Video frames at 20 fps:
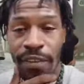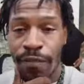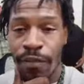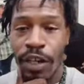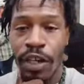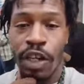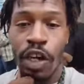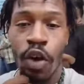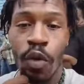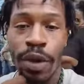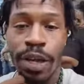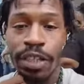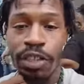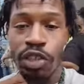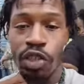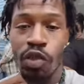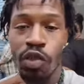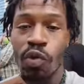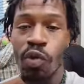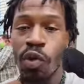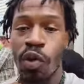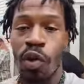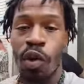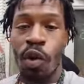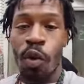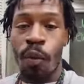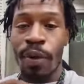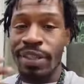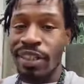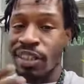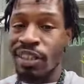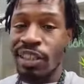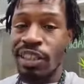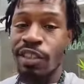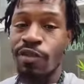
they finna go into, which is